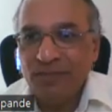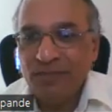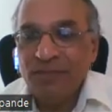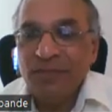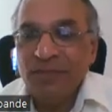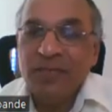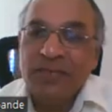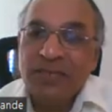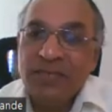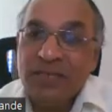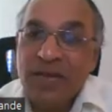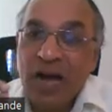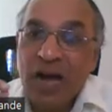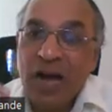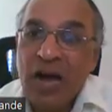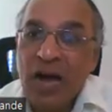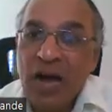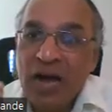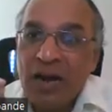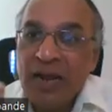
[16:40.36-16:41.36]
This is
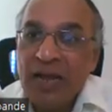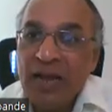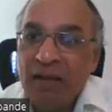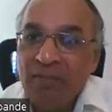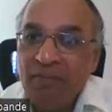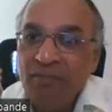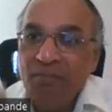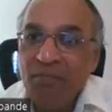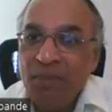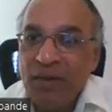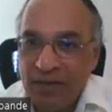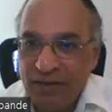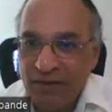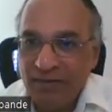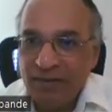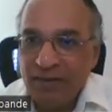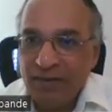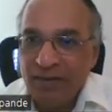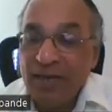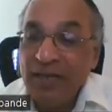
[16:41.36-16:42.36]
RMP
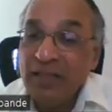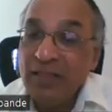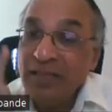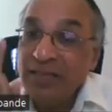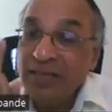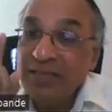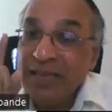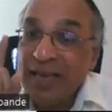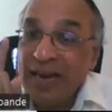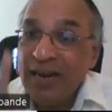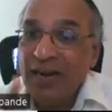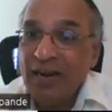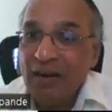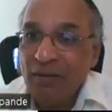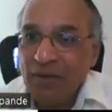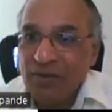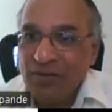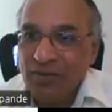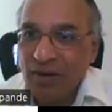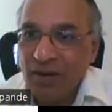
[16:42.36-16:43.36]
in the skeletal
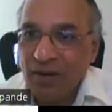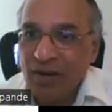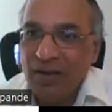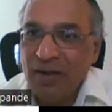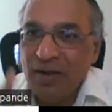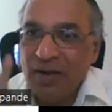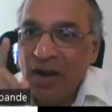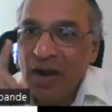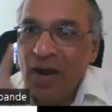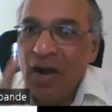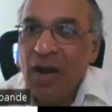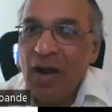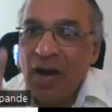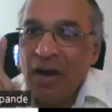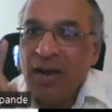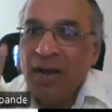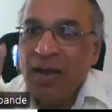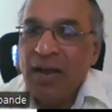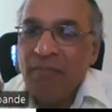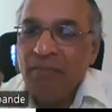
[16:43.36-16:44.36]
muscle.
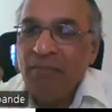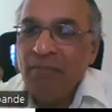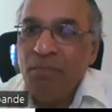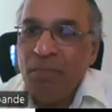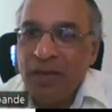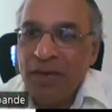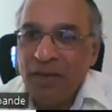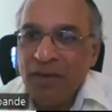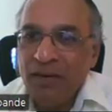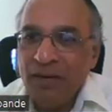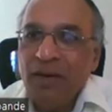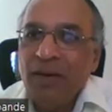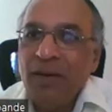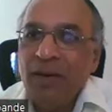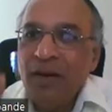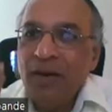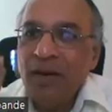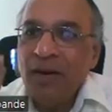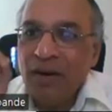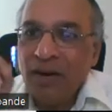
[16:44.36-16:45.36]
RMP,
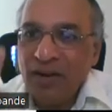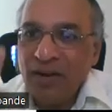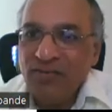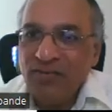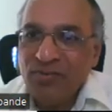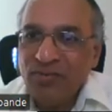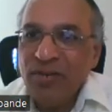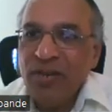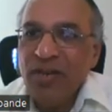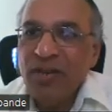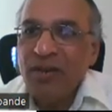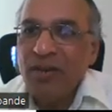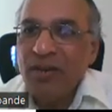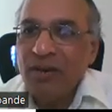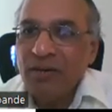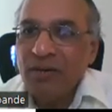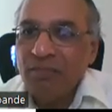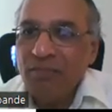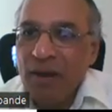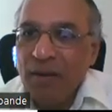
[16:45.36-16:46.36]
resting
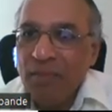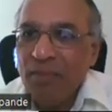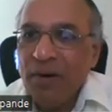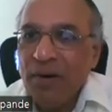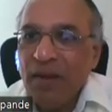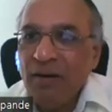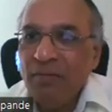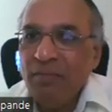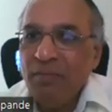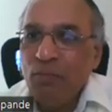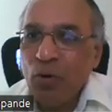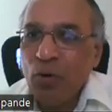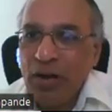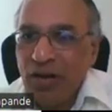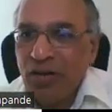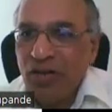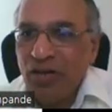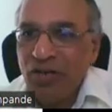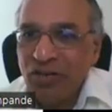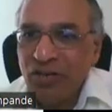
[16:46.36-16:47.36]
membrane
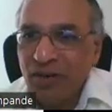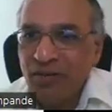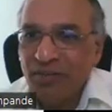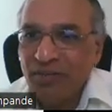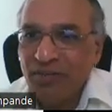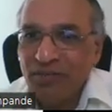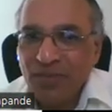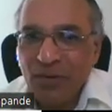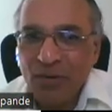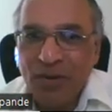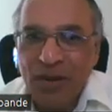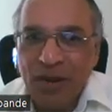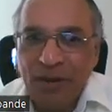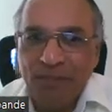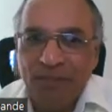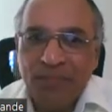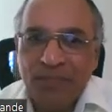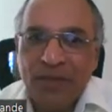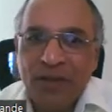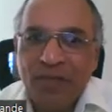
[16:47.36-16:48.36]
potential. Okay.
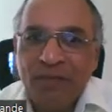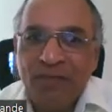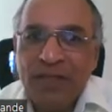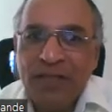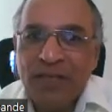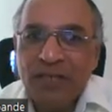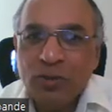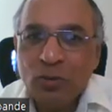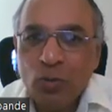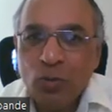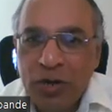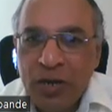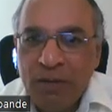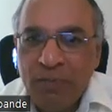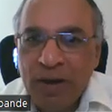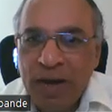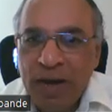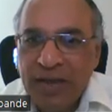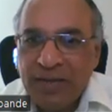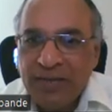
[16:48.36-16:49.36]
When the
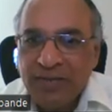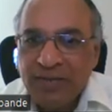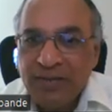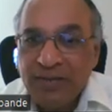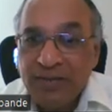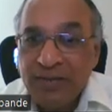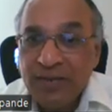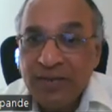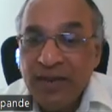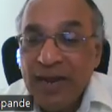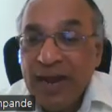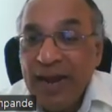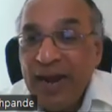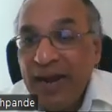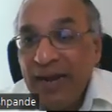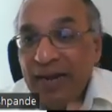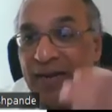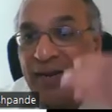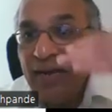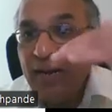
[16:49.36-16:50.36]
sodium ions
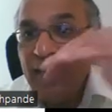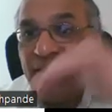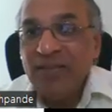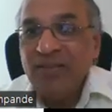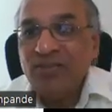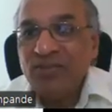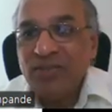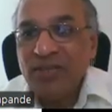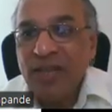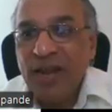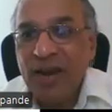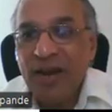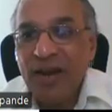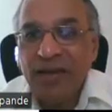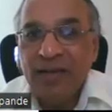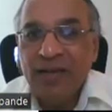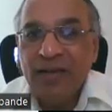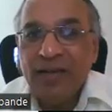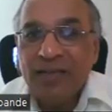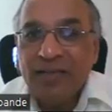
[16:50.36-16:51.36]
enter inside,
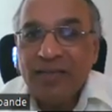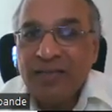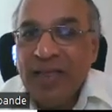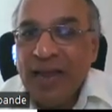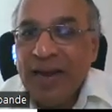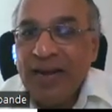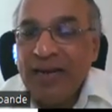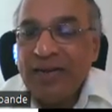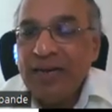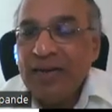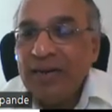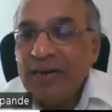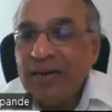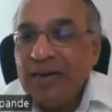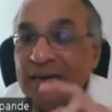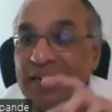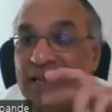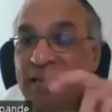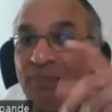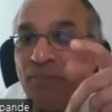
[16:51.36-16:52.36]
slight
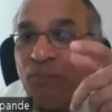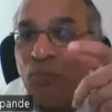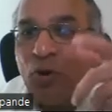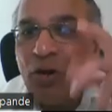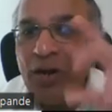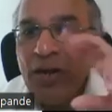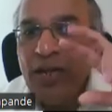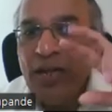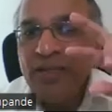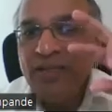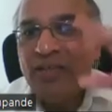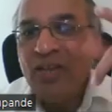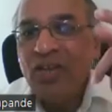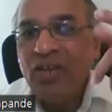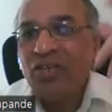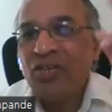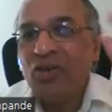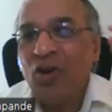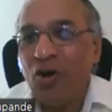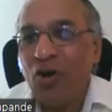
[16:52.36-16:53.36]

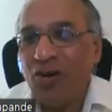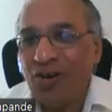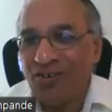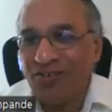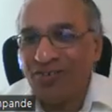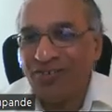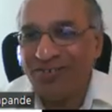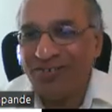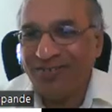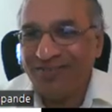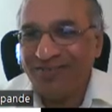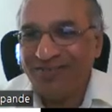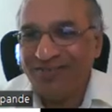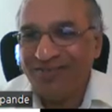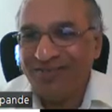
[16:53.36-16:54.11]
depolarization occurs.